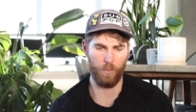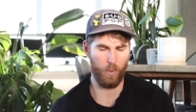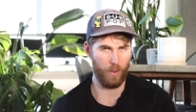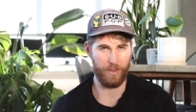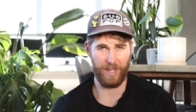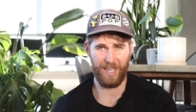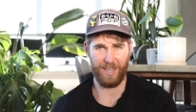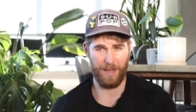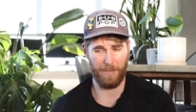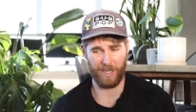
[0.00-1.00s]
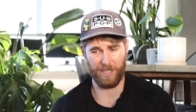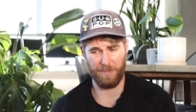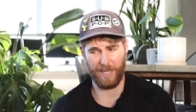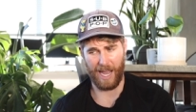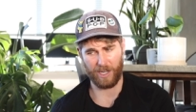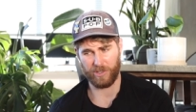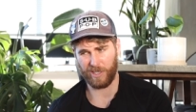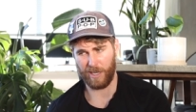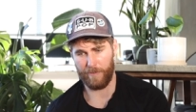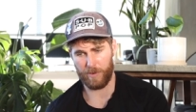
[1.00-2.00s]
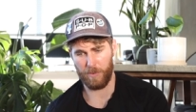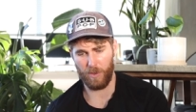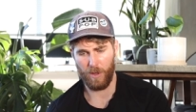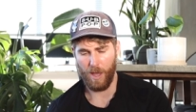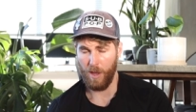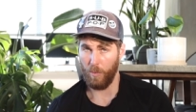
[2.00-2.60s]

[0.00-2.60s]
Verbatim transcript: worth it? Am I going to be actually comfortable?